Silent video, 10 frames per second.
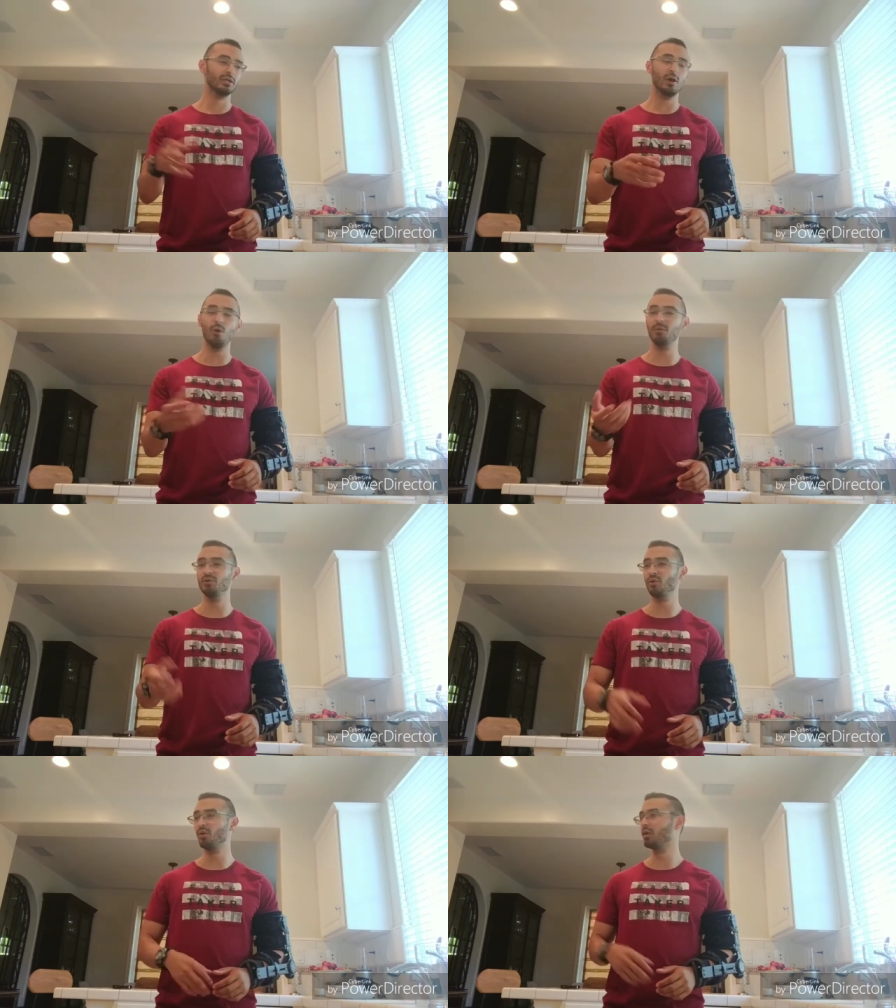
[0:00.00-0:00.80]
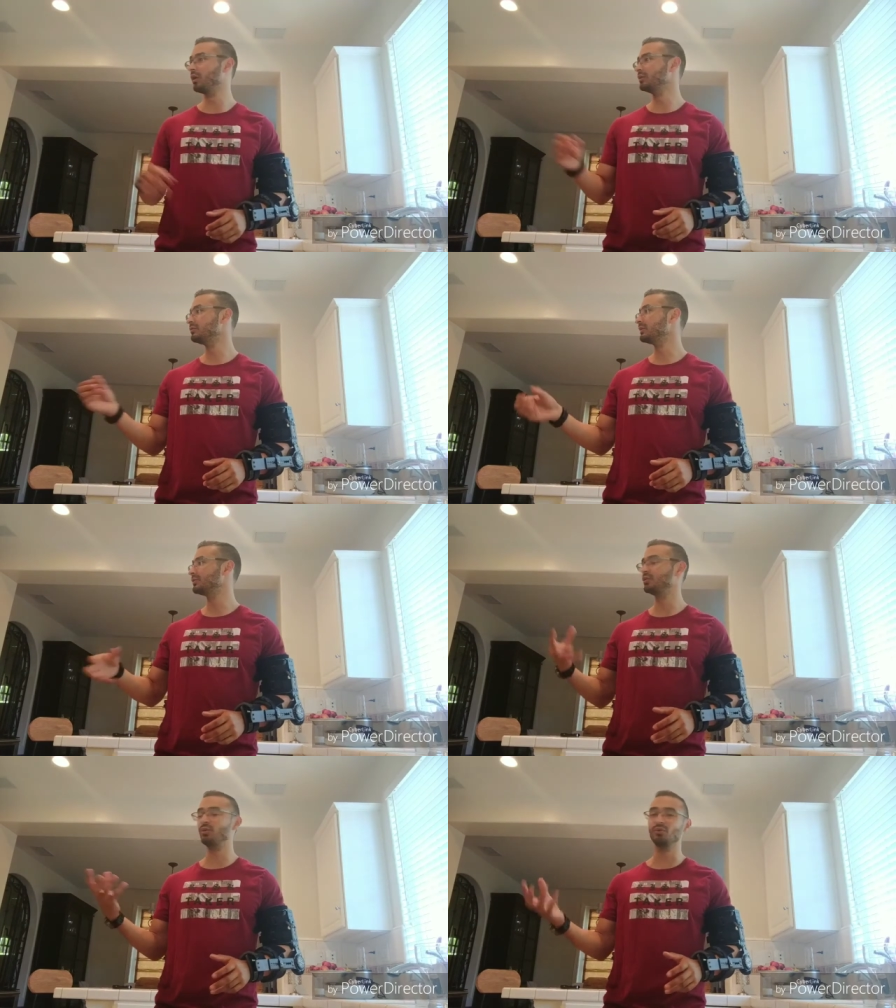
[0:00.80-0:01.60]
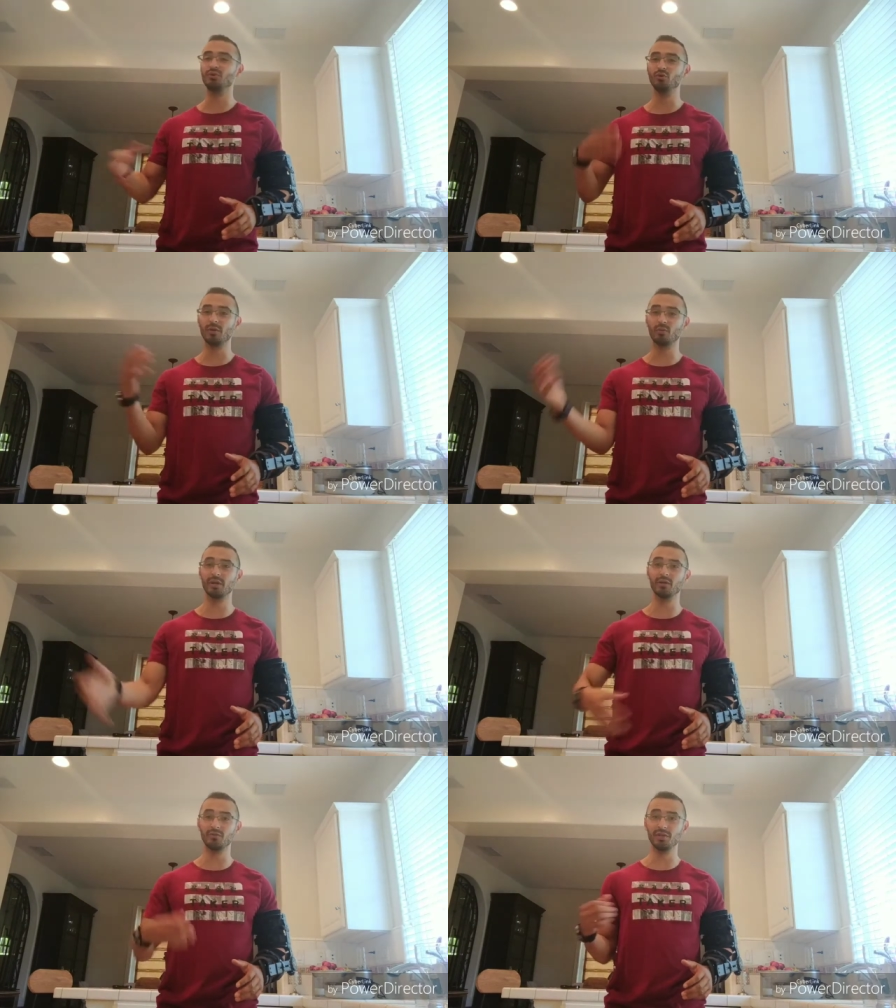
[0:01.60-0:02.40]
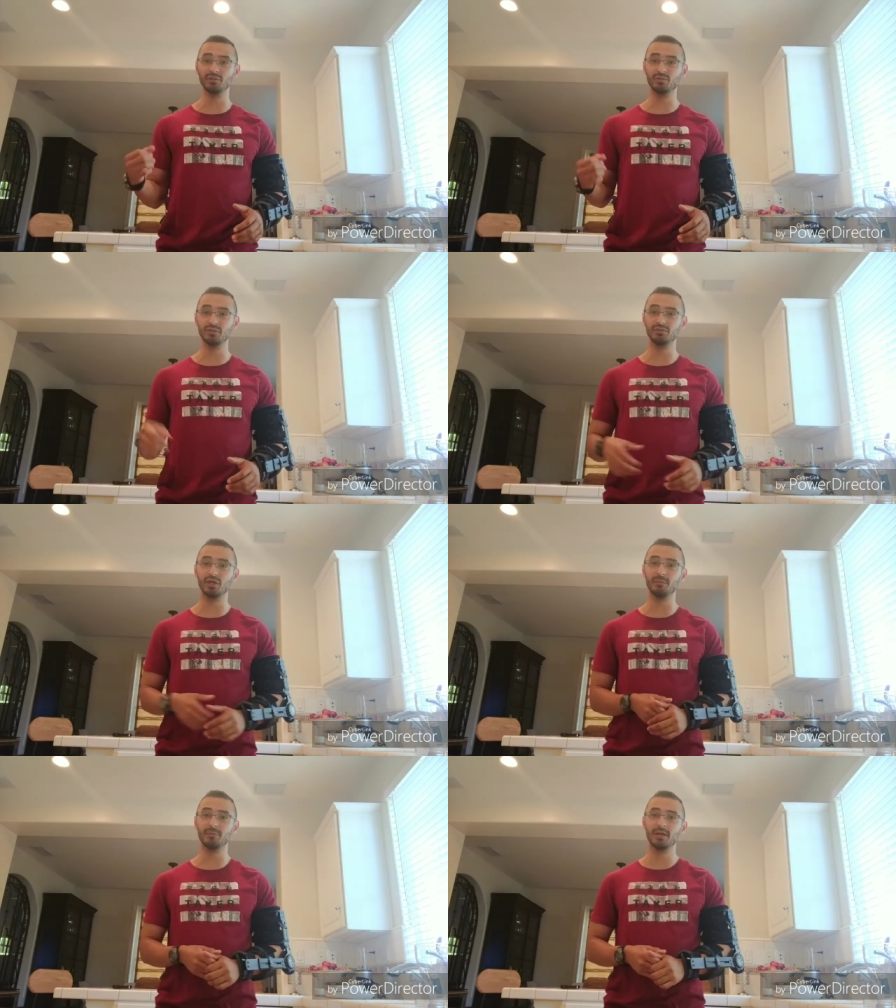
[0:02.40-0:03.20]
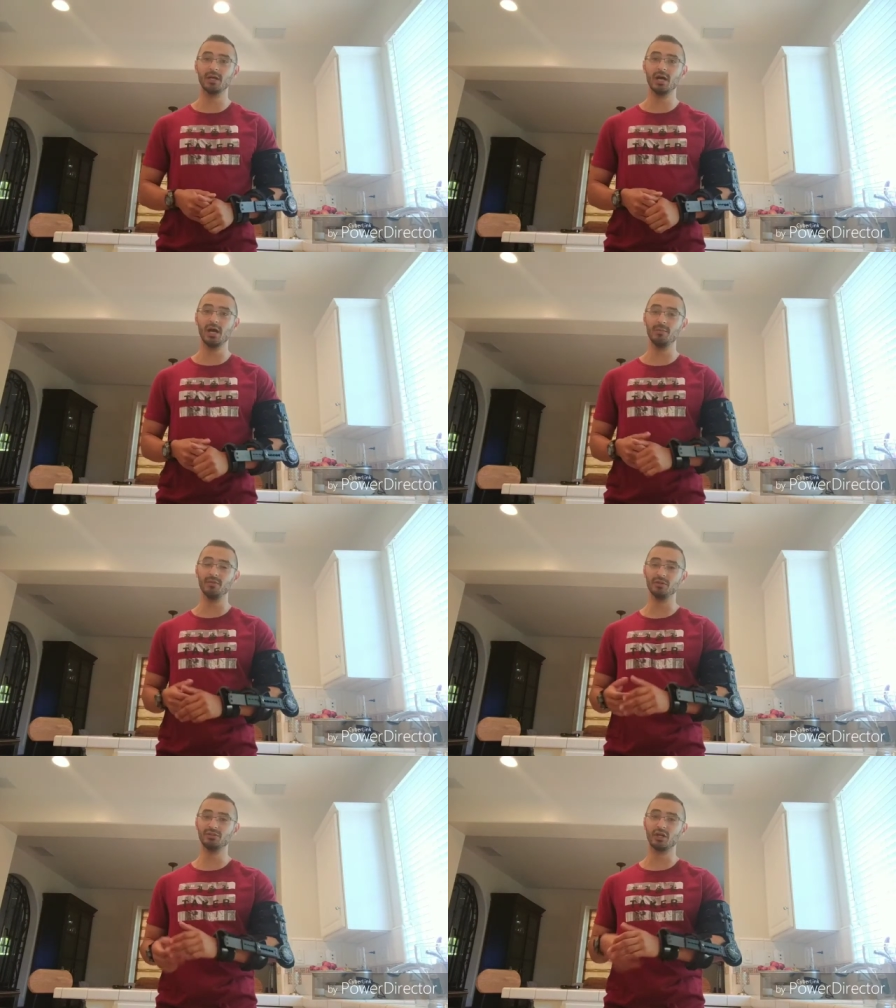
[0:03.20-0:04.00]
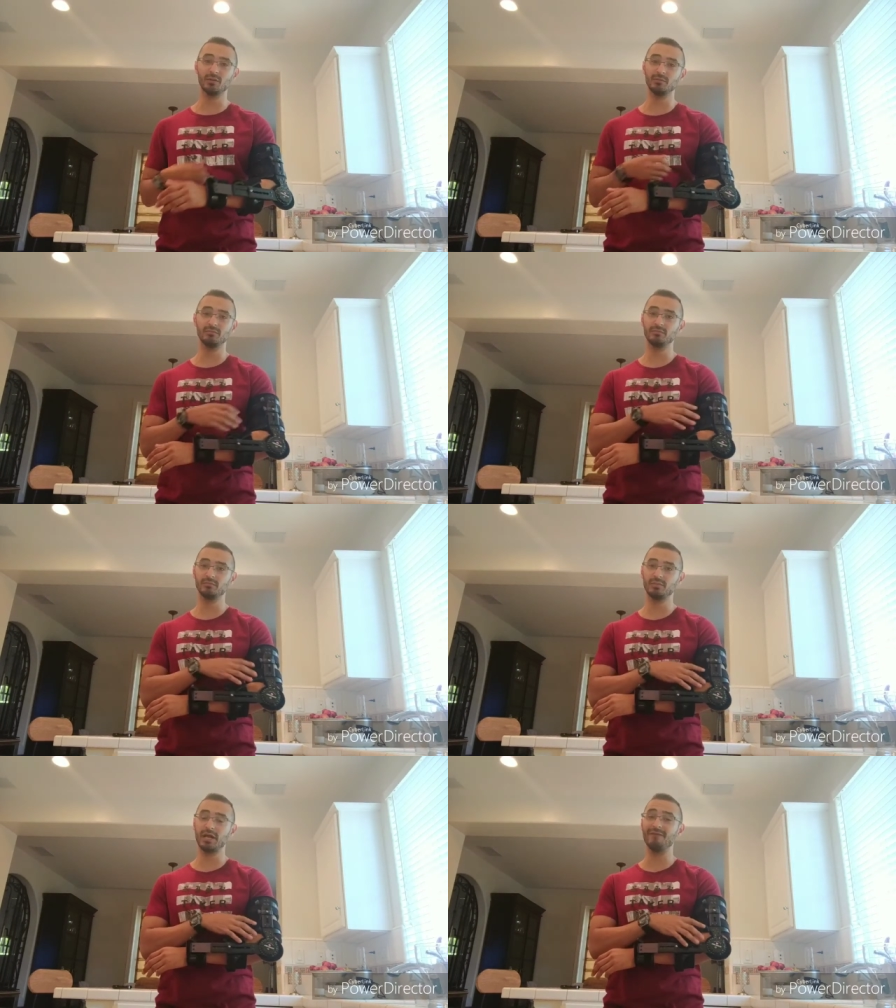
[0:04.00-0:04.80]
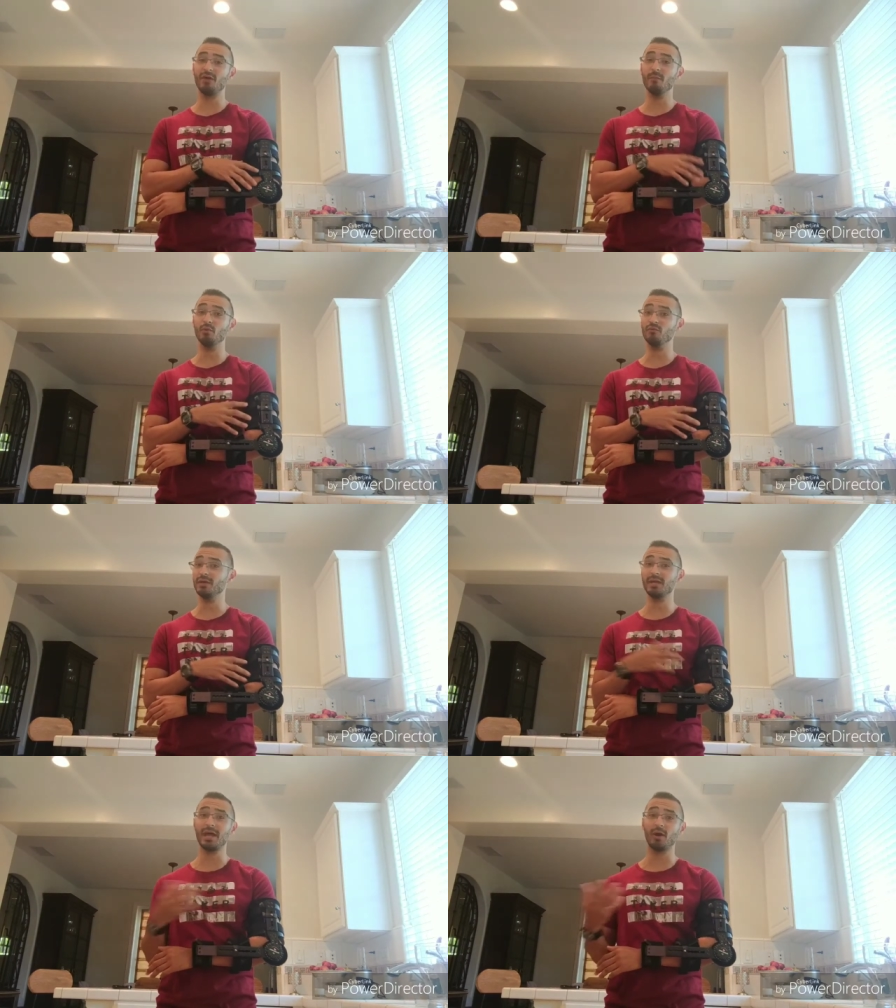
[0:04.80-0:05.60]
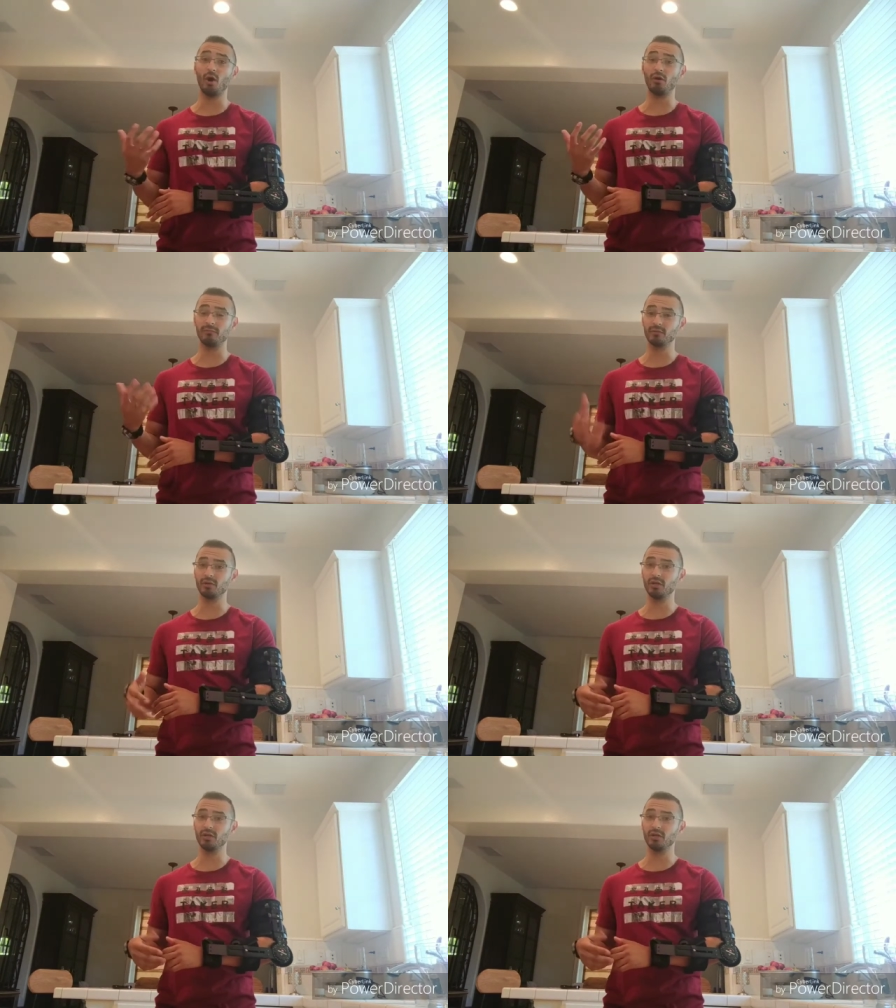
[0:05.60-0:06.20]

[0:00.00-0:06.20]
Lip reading: open doors, I still do my regular things with this arm. But this arm, I have not moved it at all for